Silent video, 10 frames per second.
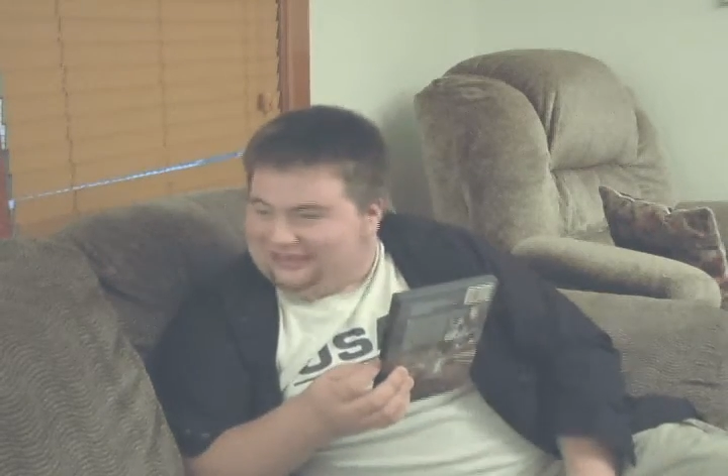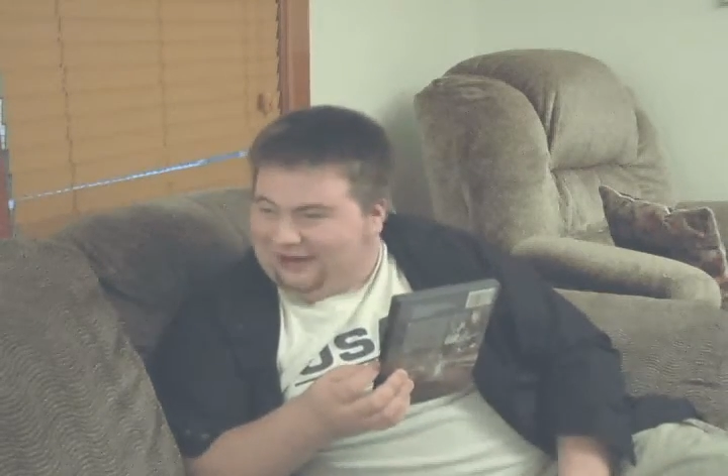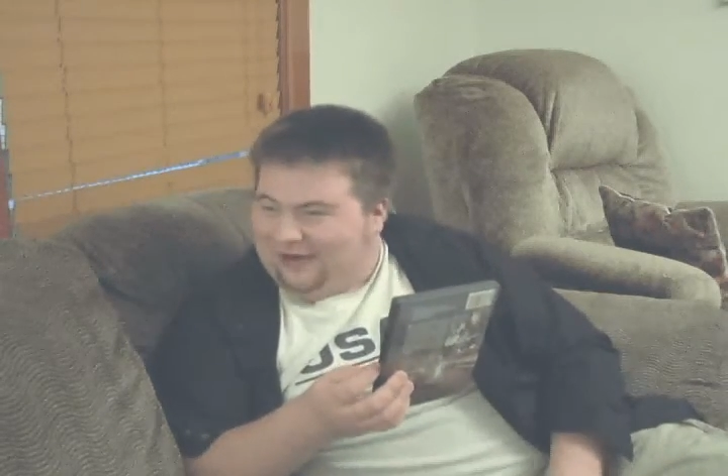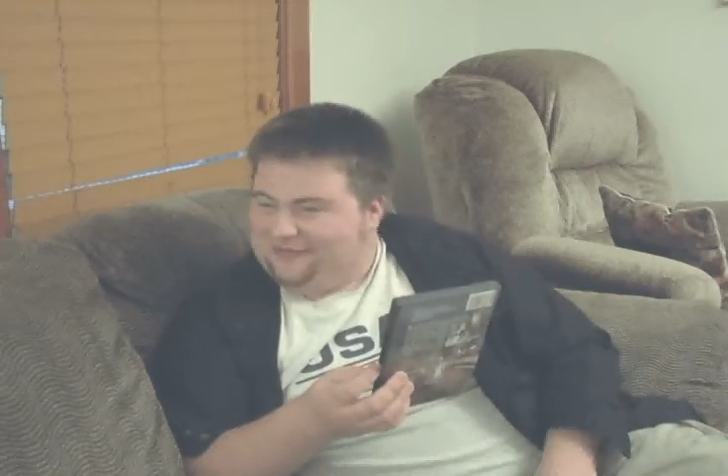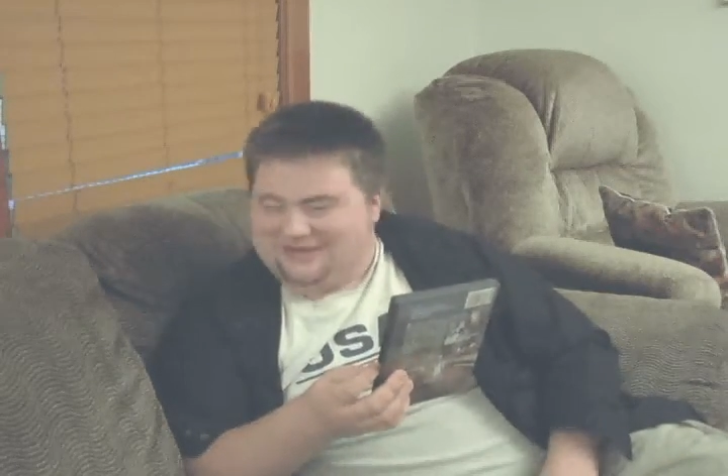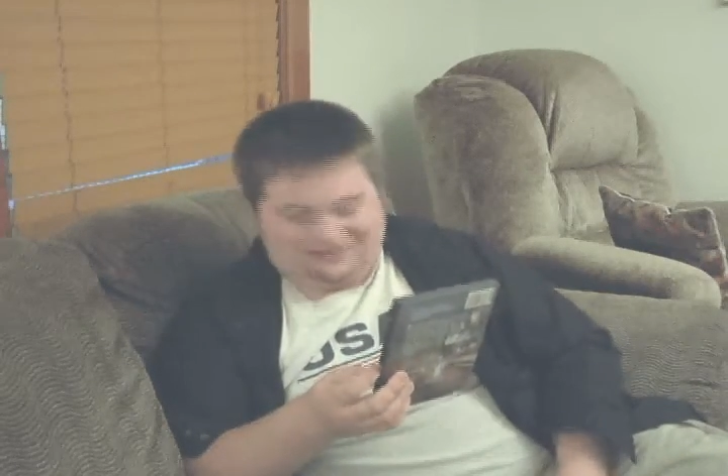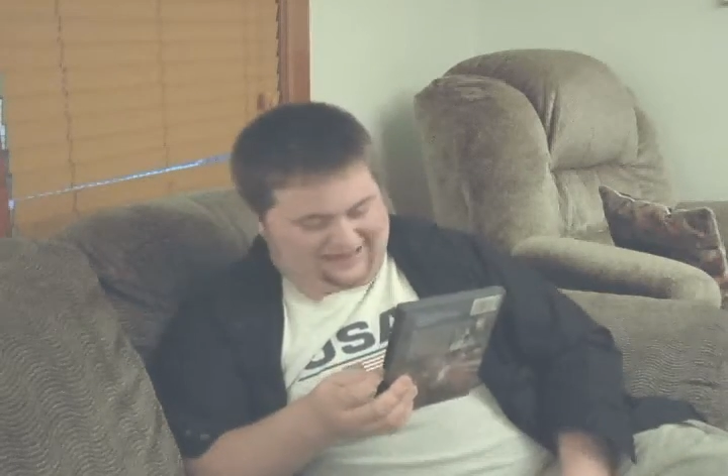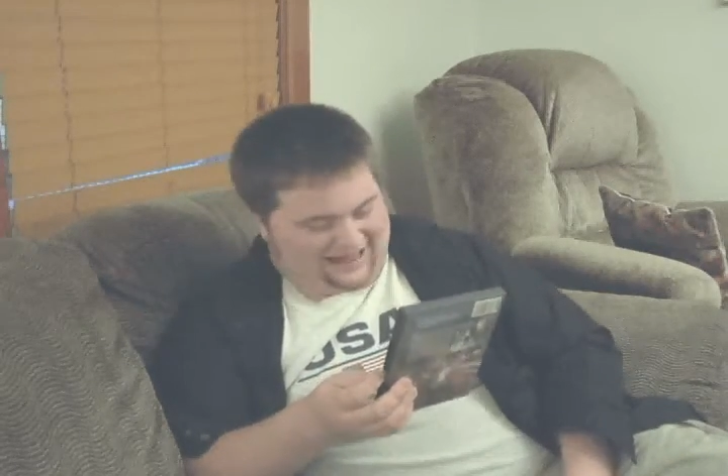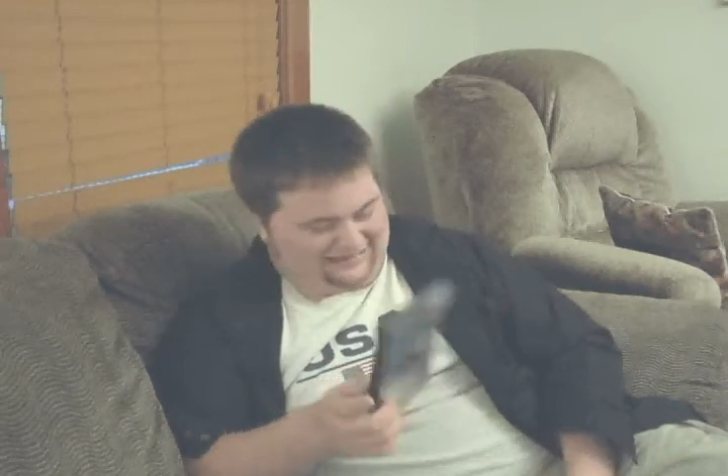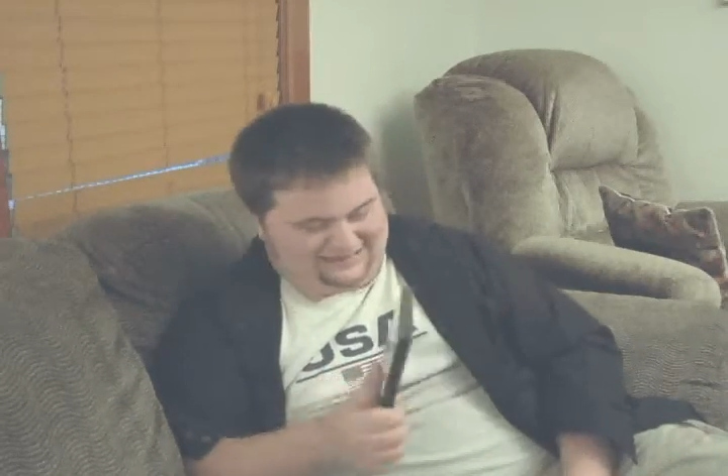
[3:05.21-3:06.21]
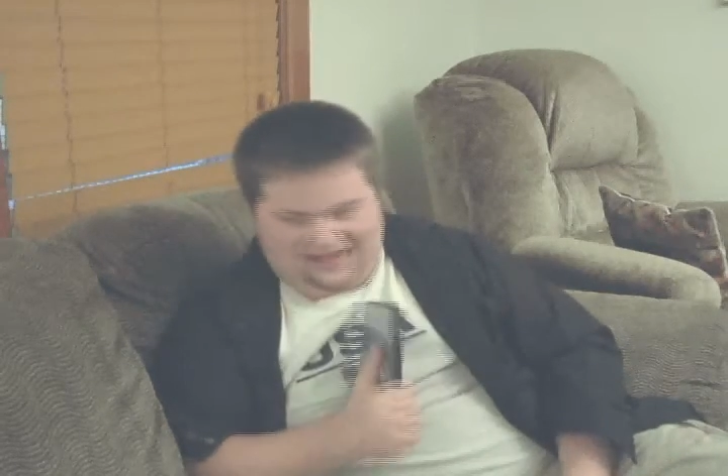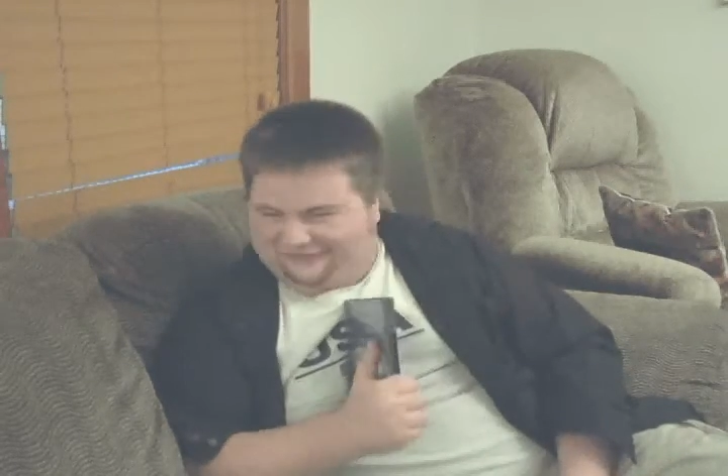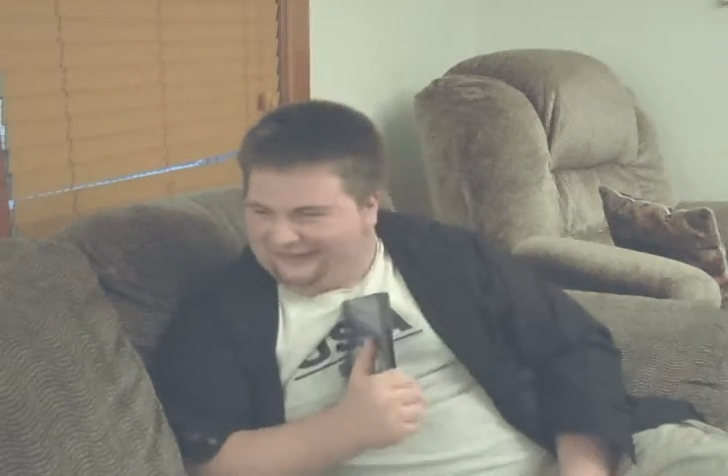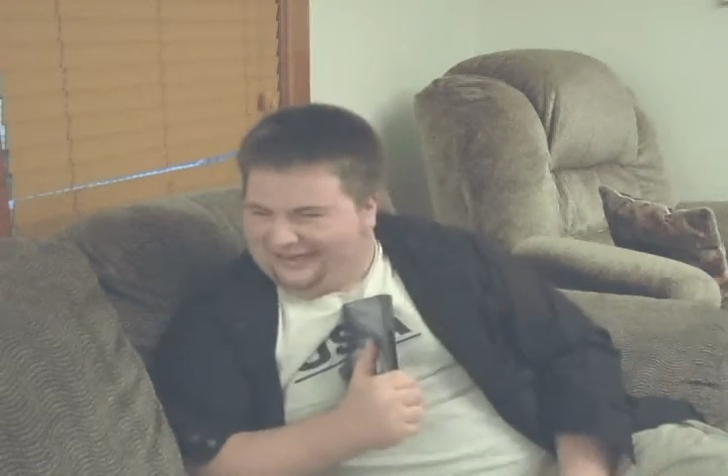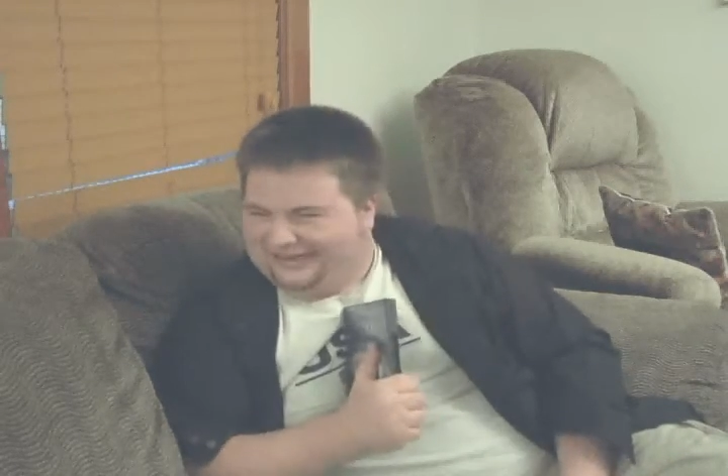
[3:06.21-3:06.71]
Dome is, and I
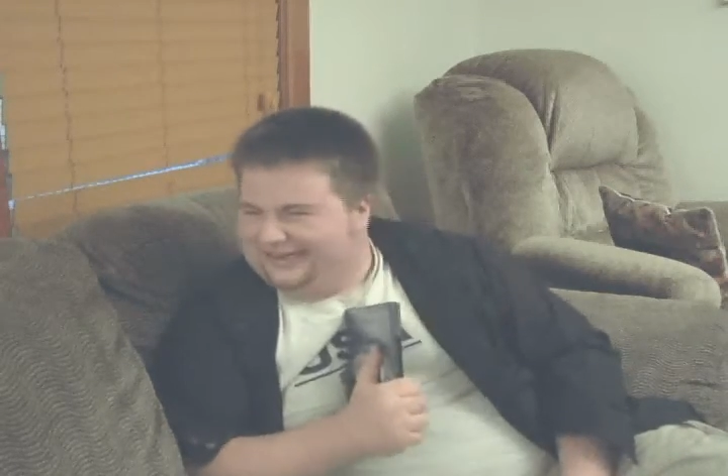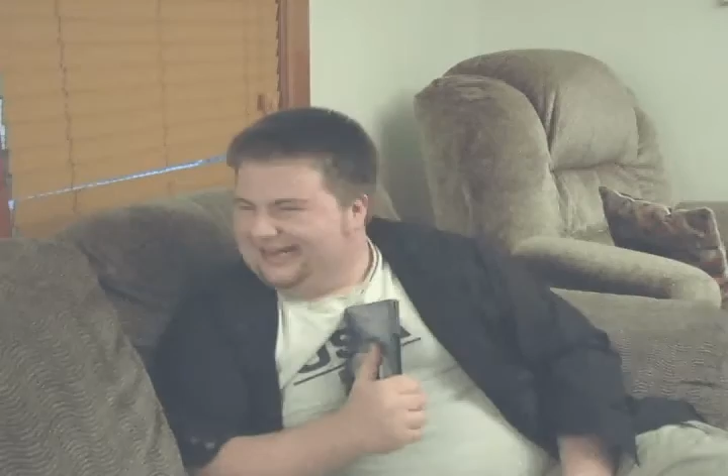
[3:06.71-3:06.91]
love it!